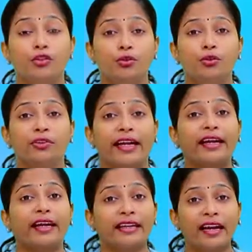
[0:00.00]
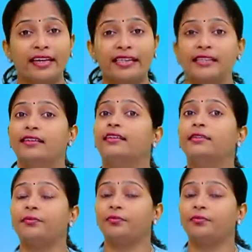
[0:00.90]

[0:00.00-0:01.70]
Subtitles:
to recognize the